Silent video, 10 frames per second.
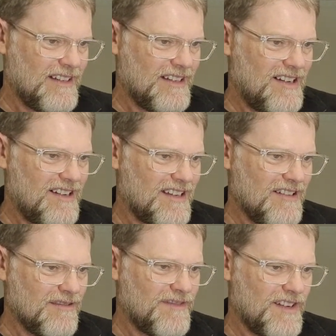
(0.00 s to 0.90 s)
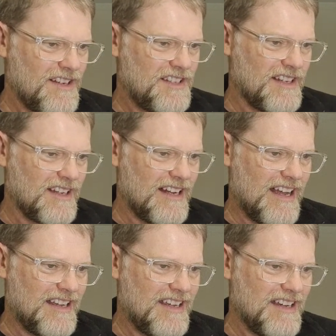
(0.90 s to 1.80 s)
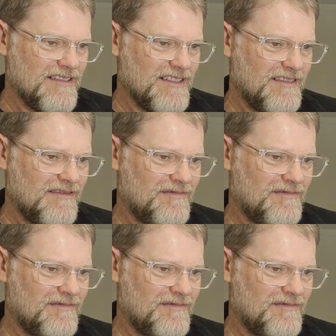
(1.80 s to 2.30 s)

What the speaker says: Oh, Kieran Foster. G'day, Kieran.